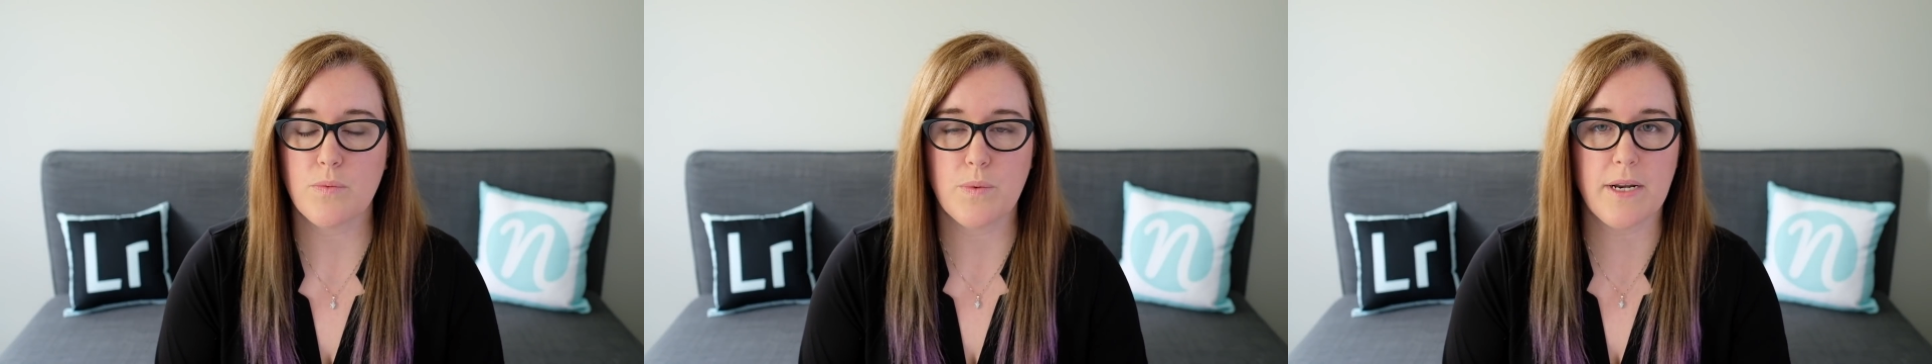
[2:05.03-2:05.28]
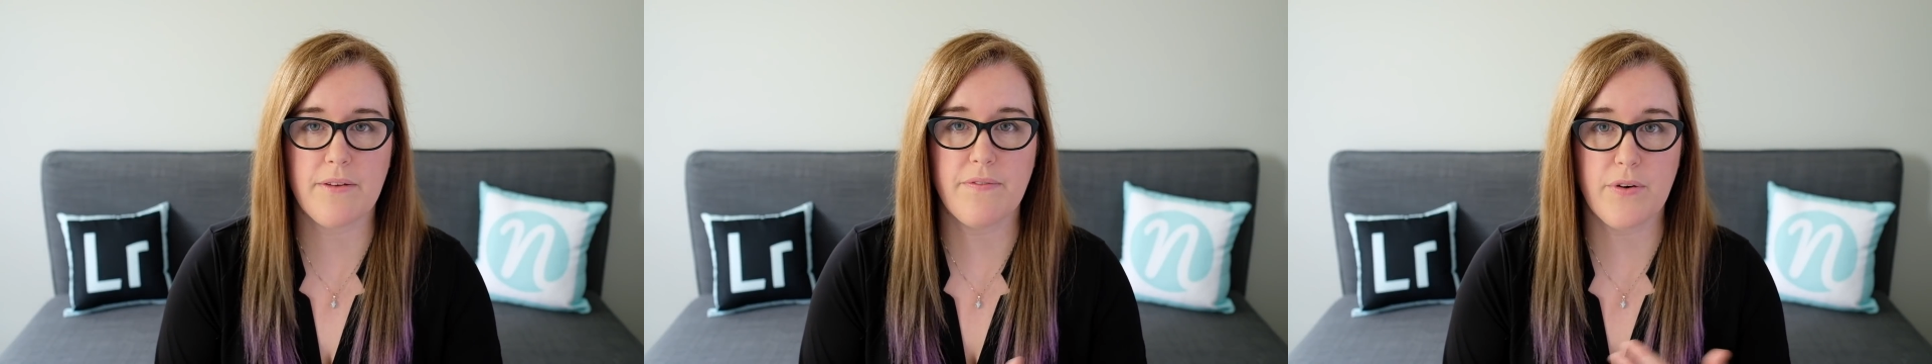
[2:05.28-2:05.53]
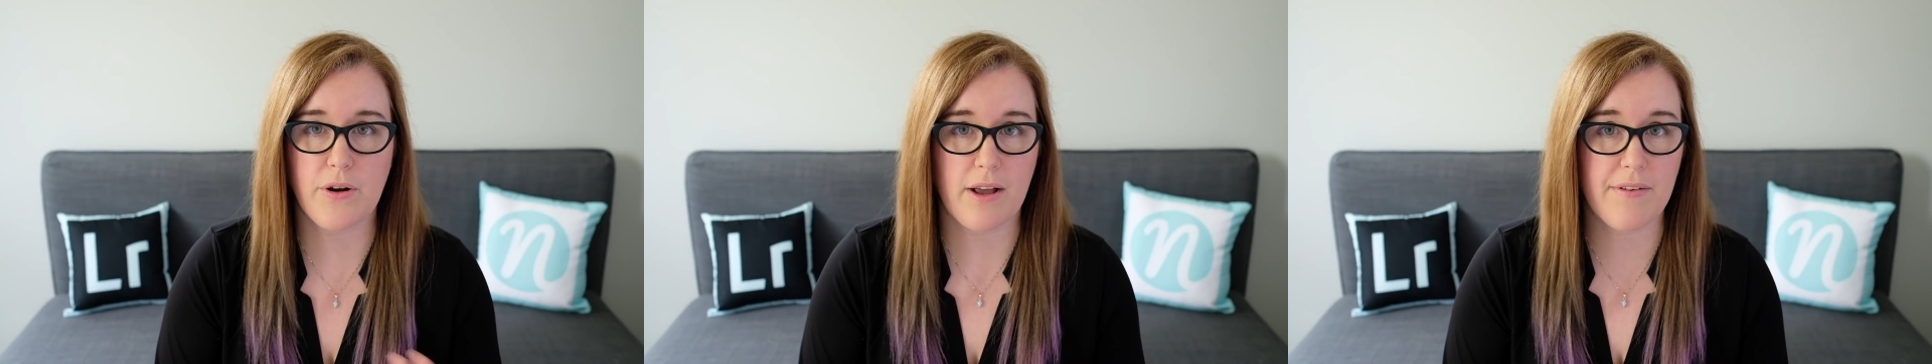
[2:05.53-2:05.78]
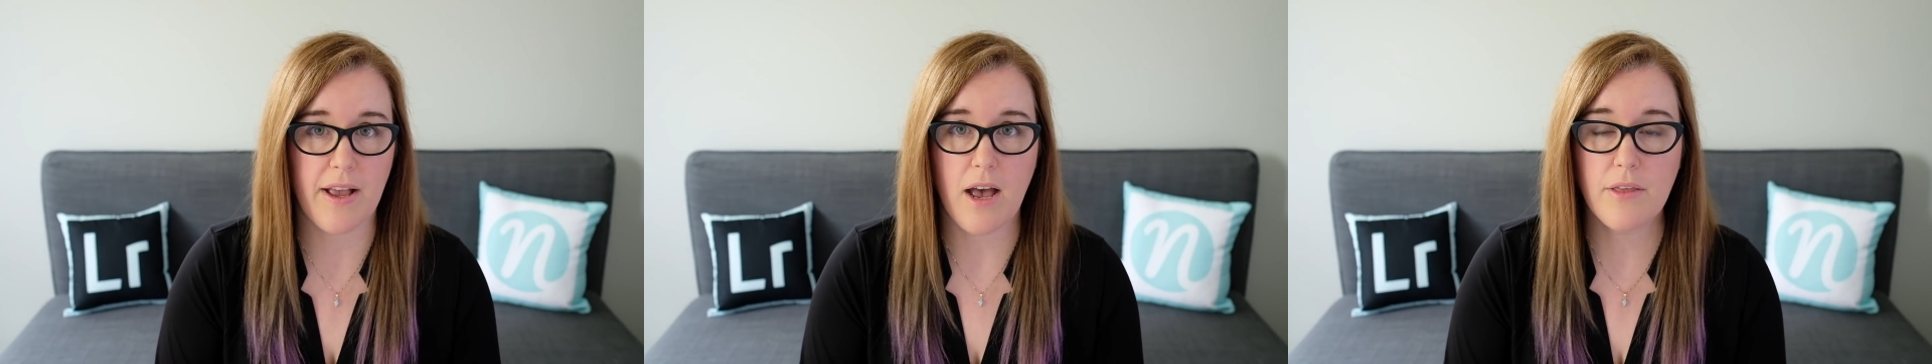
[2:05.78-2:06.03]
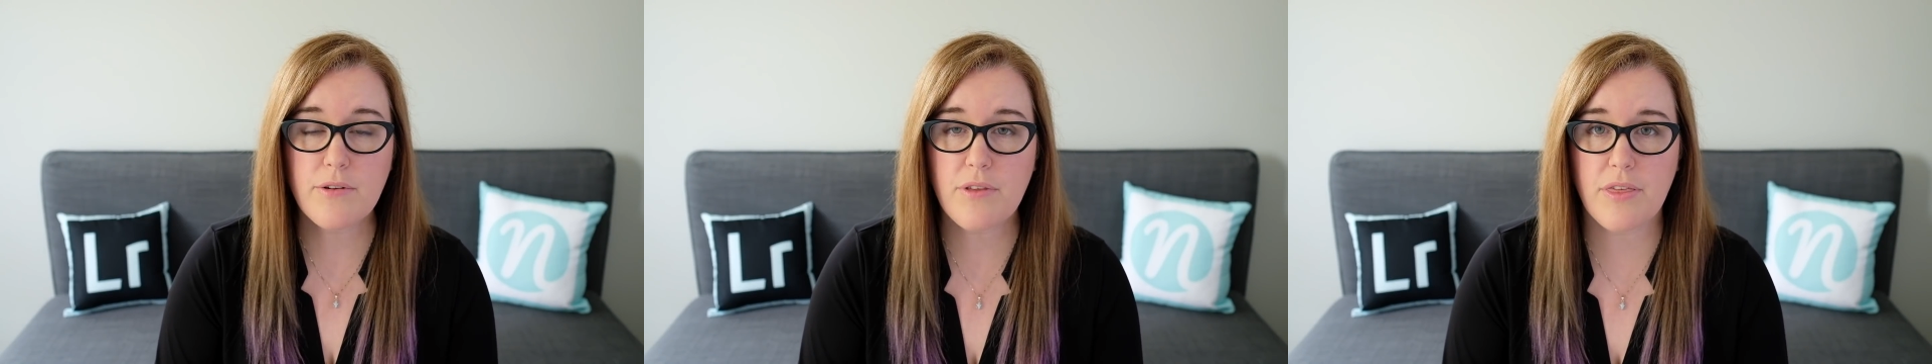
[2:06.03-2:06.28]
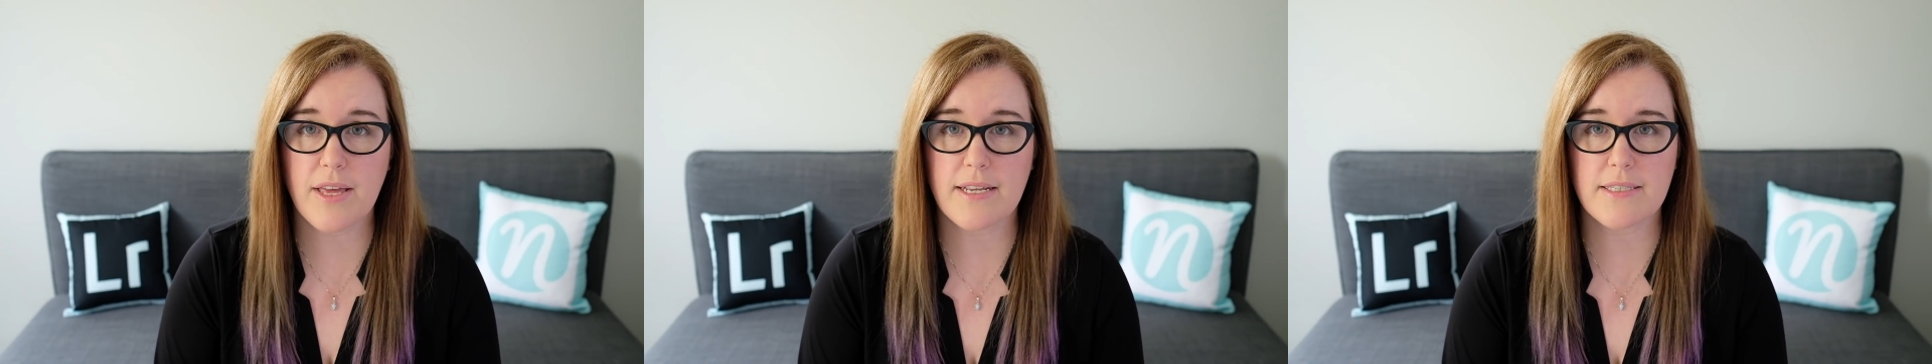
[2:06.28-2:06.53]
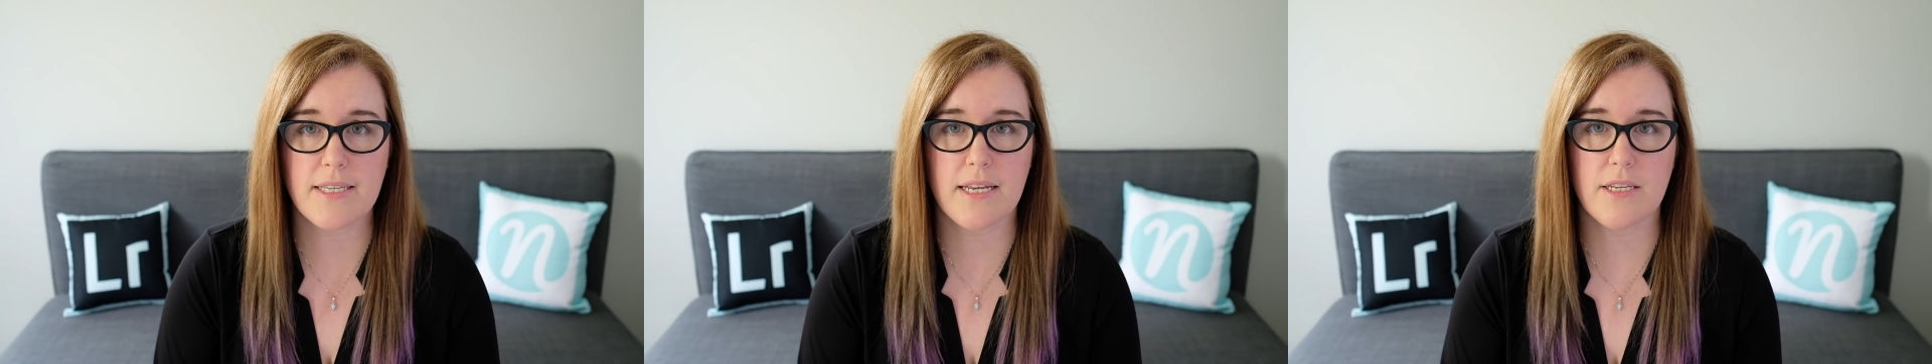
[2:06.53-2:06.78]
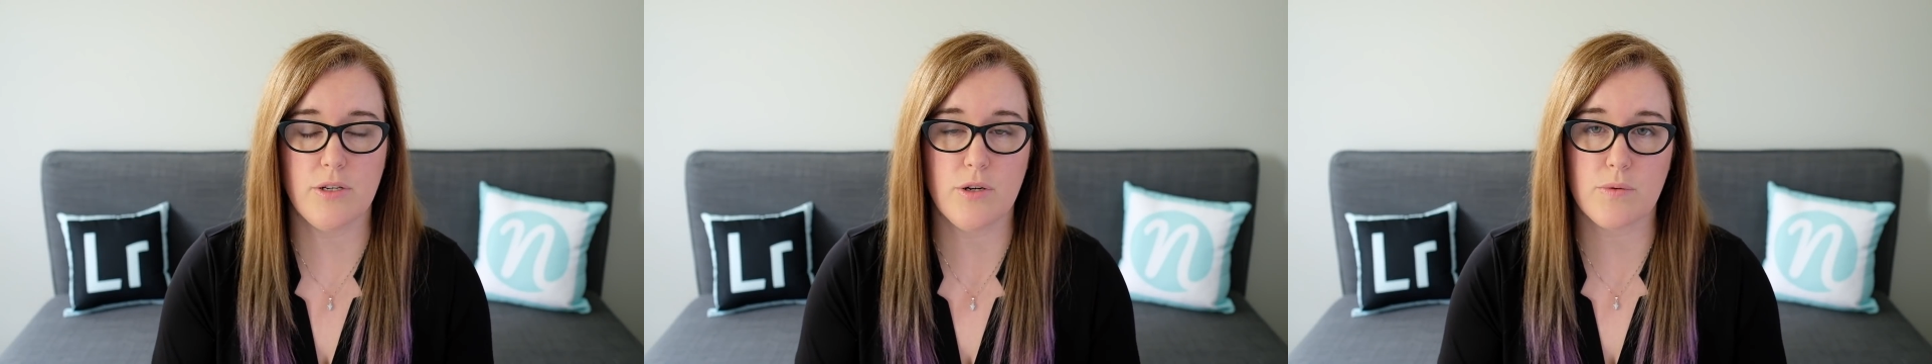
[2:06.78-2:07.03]
when I'm photographing other things
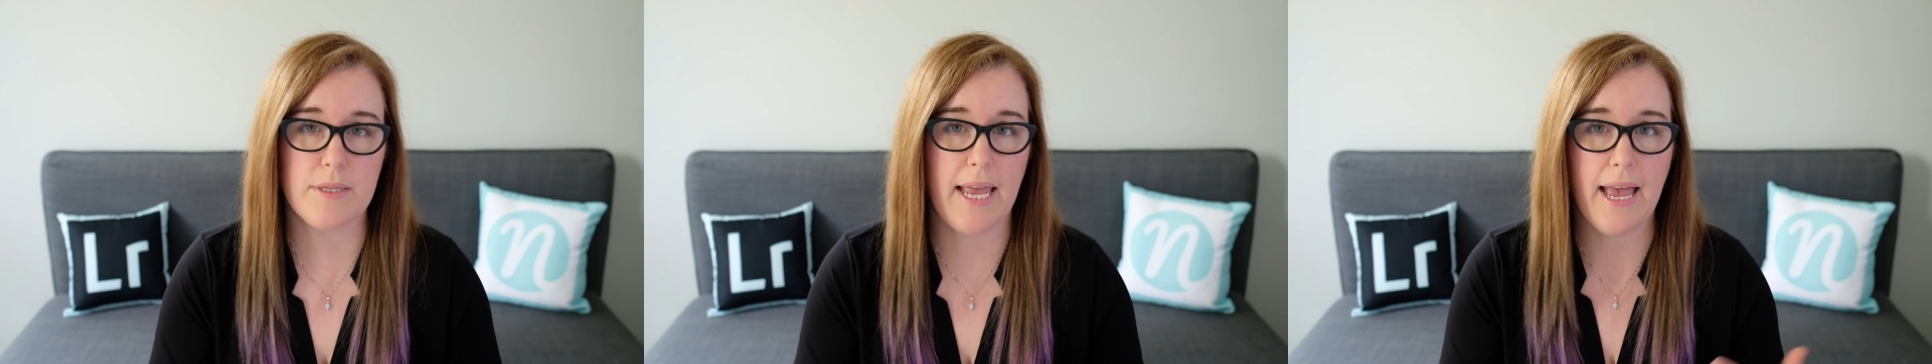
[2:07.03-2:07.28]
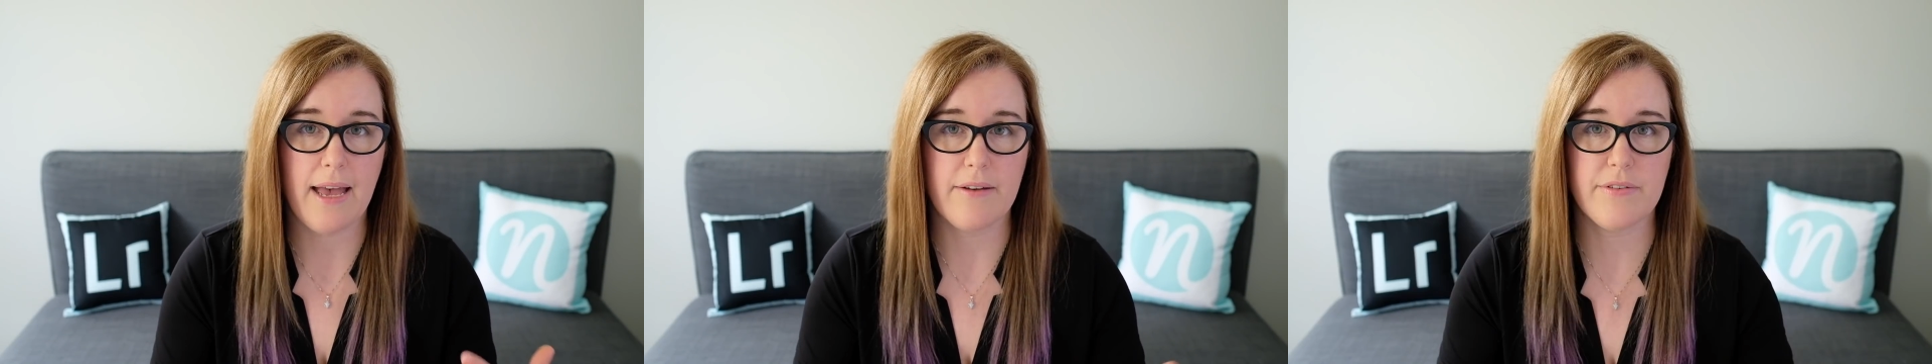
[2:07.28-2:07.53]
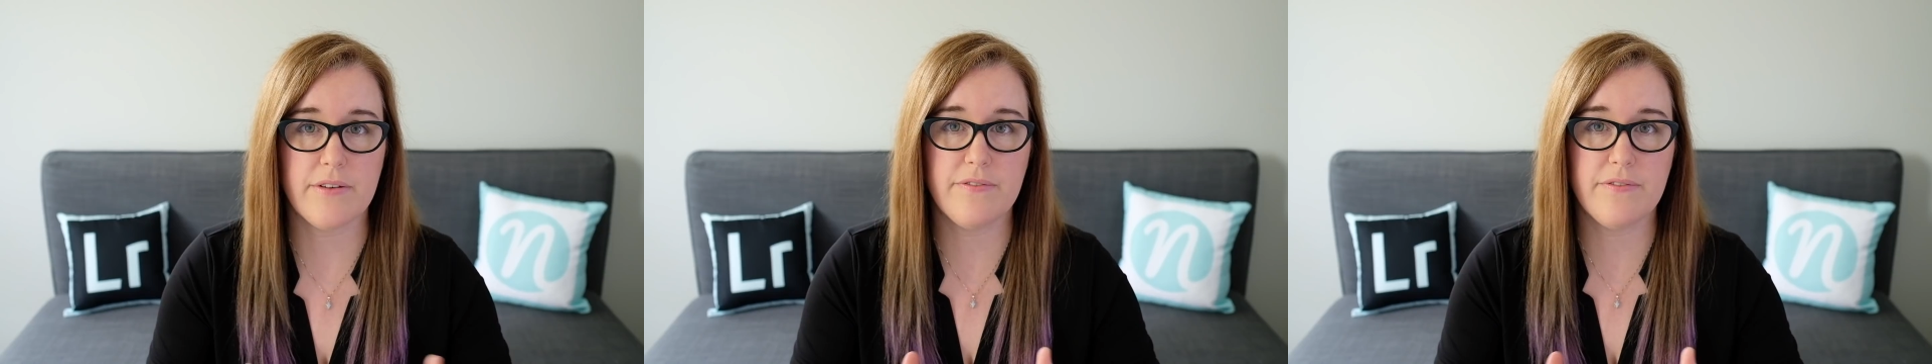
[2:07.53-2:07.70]
that you don't really have a